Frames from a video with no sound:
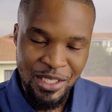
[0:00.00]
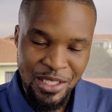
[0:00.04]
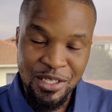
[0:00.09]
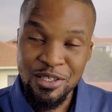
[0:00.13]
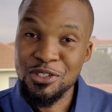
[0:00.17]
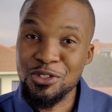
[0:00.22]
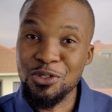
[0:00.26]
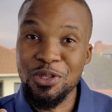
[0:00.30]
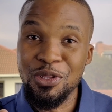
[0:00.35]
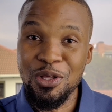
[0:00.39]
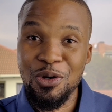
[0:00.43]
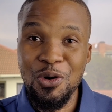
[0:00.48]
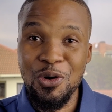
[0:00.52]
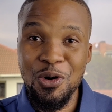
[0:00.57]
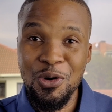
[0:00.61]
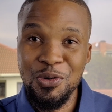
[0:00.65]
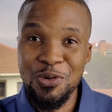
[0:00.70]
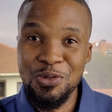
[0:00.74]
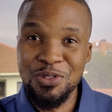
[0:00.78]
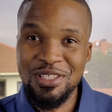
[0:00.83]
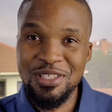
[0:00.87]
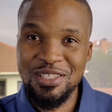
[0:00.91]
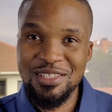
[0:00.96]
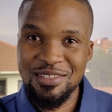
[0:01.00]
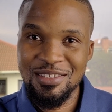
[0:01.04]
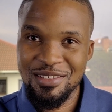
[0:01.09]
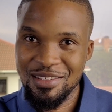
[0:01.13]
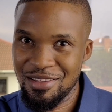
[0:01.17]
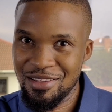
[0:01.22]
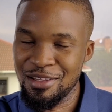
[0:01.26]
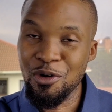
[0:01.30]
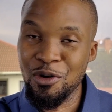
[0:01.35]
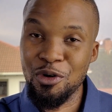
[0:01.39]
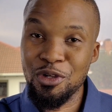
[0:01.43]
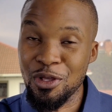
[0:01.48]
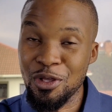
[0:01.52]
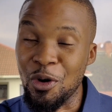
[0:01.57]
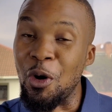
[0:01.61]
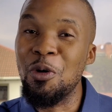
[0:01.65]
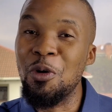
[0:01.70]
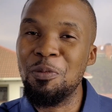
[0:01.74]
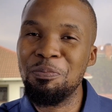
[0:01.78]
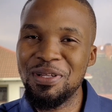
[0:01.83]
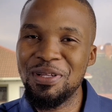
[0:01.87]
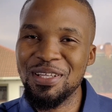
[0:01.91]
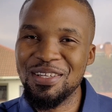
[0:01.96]
So the
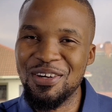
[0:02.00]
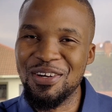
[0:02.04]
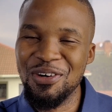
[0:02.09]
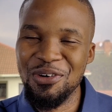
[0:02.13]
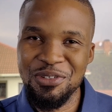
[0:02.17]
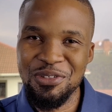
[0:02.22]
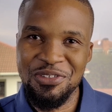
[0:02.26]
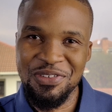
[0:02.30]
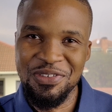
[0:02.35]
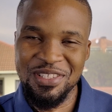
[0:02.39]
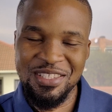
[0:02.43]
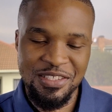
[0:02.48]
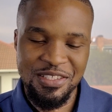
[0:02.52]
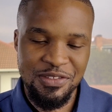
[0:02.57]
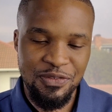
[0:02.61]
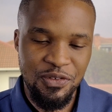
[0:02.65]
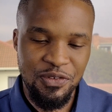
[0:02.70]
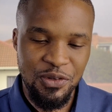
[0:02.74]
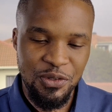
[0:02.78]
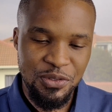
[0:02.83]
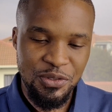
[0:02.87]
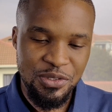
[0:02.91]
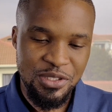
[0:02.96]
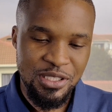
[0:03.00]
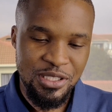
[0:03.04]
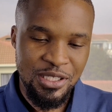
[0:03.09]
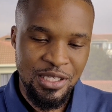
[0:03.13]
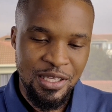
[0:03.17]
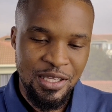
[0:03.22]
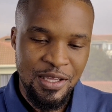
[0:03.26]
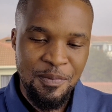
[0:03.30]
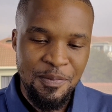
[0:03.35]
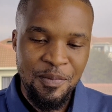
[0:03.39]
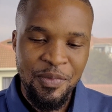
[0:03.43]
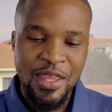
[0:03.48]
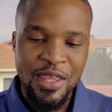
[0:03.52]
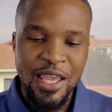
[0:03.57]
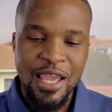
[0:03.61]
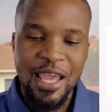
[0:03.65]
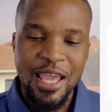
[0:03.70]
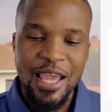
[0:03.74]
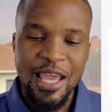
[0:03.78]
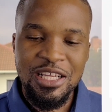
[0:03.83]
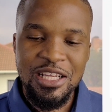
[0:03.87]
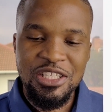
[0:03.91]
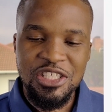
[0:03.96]
complete quote reads as follows:
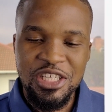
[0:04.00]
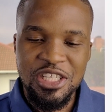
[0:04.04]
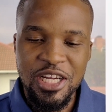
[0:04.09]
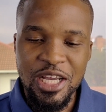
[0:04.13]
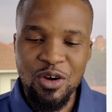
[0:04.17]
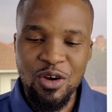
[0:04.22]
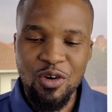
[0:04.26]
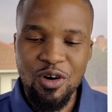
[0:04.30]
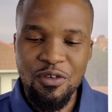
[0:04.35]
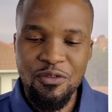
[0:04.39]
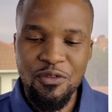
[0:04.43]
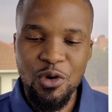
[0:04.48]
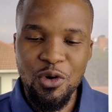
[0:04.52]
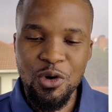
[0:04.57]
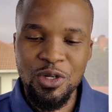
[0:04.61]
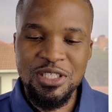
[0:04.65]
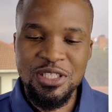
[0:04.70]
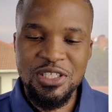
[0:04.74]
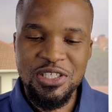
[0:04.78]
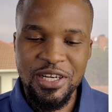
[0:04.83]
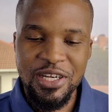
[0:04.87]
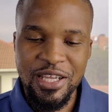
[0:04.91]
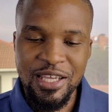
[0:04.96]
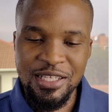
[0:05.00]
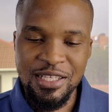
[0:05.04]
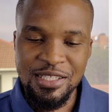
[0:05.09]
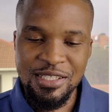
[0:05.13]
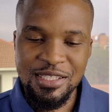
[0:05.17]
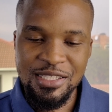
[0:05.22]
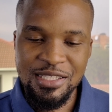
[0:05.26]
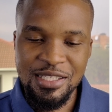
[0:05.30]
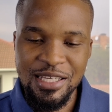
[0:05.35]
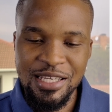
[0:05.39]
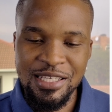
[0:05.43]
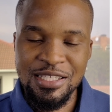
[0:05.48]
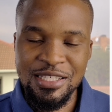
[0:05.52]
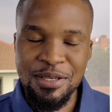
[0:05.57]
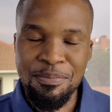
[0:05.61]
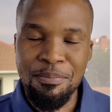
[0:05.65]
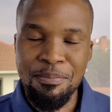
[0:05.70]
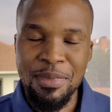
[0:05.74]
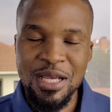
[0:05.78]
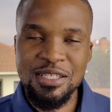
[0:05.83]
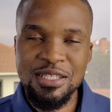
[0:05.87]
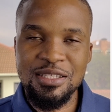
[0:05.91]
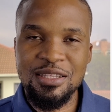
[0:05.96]
"A jack of all trades is a
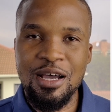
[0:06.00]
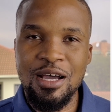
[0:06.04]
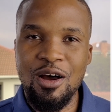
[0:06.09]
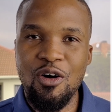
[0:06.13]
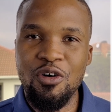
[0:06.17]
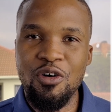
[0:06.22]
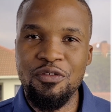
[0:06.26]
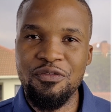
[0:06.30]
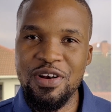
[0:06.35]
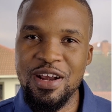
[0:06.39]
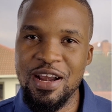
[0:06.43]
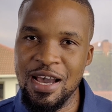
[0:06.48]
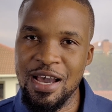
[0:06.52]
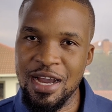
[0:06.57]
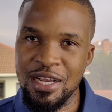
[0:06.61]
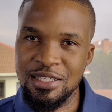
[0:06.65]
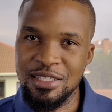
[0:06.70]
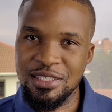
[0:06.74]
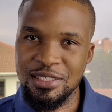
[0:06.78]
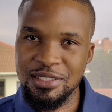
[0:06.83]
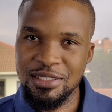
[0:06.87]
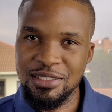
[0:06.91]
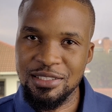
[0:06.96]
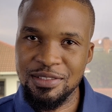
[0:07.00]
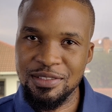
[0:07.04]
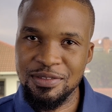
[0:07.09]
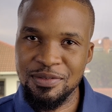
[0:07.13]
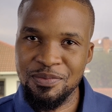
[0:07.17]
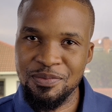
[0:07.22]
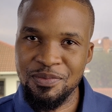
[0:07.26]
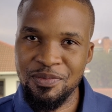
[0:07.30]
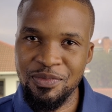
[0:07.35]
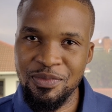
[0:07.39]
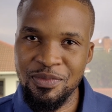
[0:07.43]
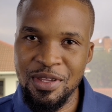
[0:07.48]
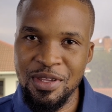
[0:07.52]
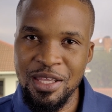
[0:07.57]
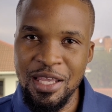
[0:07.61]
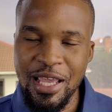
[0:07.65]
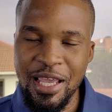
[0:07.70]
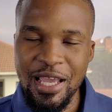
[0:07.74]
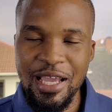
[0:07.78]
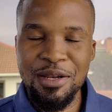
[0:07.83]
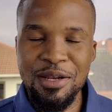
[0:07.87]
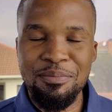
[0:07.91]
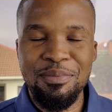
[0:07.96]
master of none."
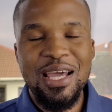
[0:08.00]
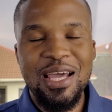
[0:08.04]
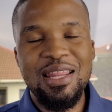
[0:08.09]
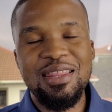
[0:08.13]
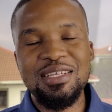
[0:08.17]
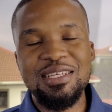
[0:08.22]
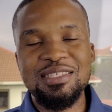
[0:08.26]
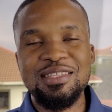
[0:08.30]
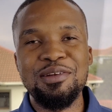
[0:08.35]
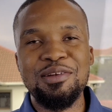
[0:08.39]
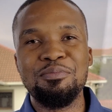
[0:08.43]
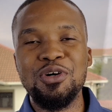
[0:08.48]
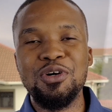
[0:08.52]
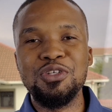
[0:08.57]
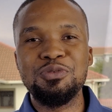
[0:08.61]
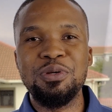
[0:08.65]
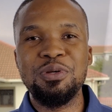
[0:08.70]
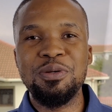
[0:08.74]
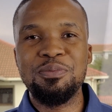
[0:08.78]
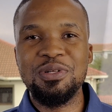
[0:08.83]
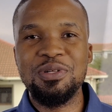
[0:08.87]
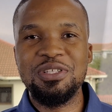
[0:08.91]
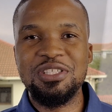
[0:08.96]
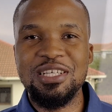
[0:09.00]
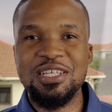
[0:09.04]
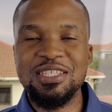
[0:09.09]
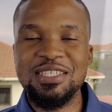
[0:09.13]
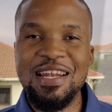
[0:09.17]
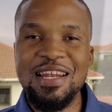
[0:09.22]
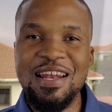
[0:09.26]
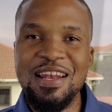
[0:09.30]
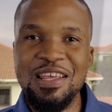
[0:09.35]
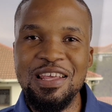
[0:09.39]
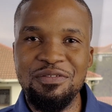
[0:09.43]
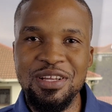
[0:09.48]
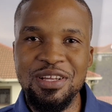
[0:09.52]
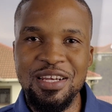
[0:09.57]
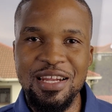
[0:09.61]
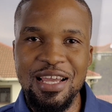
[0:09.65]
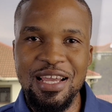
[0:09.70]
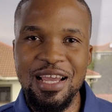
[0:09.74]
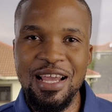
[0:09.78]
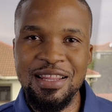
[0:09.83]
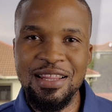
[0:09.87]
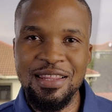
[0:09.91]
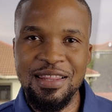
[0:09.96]
And my thing is that most people just leave it
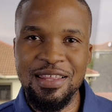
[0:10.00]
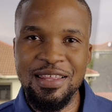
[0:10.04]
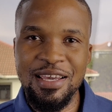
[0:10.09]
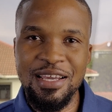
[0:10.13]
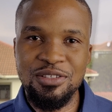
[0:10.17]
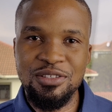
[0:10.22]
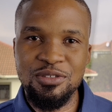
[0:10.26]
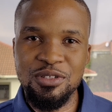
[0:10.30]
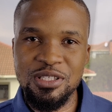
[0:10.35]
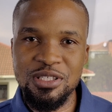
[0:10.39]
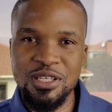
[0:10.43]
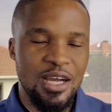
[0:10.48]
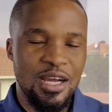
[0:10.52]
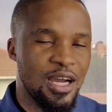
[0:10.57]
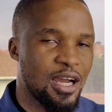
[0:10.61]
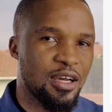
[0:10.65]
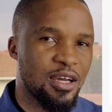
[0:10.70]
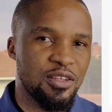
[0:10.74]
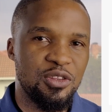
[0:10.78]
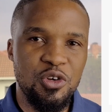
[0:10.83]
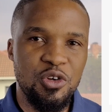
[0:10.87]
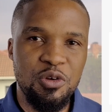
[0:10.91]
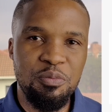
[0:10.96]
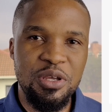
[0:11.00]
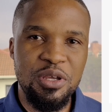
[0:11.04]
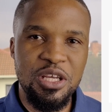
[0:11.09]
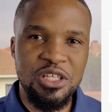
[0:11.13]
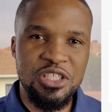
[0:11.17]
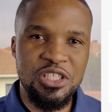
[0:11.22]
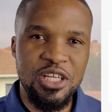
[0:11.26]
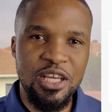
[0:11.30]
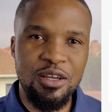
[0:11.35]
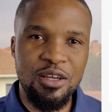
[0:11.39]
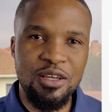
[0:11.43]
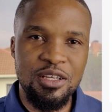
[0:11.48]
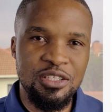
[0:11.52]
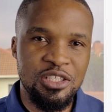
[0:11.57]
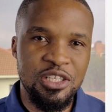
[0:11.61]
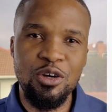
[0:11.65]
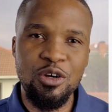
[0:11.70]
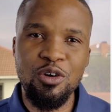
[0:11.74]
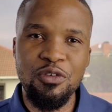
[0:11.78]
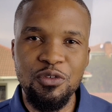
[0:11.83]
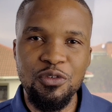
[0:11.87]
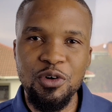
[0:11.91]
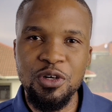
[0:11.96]
at that to say, don't be a
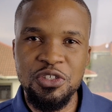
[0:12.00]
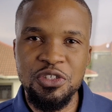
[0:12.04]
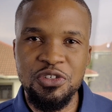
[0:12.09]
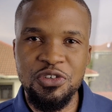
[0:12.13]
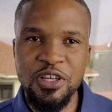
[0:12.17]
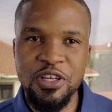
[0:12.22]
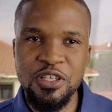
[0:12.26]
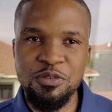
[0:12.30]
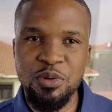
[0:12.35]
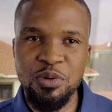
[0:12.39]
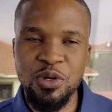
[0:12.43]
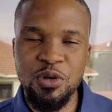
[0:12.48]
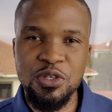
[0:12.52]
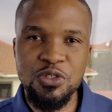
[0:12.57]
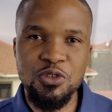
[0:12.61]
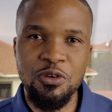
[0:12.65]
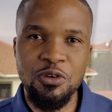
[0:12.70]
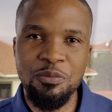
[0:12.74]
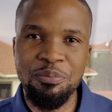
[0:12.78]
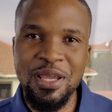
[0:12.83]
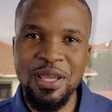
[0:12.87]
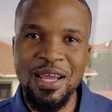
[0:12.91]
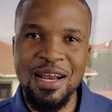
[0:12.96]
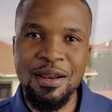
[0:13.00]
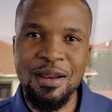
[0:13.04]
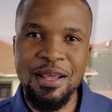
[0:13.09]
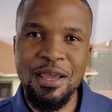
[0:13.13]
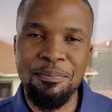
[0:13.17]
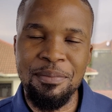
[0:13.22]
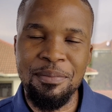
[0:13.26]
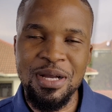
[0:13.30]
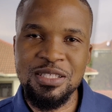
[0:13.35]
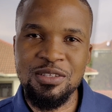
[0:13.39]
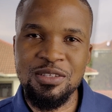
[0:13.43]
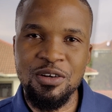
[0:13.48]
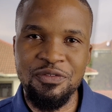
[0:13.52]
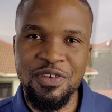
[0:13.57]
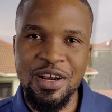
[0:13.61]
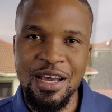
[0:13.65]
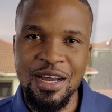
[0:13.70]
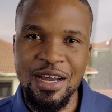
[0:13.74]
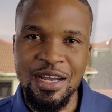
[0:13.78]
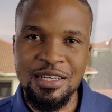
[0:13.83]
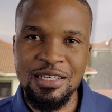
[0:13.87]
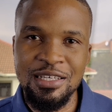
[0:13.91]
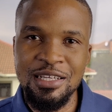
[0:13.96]
jack of all trades because you will be a master of
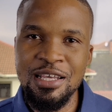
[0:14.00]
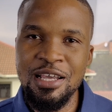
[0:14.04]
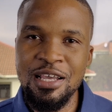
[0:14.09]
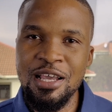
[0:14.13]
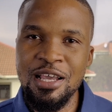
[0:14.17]
none.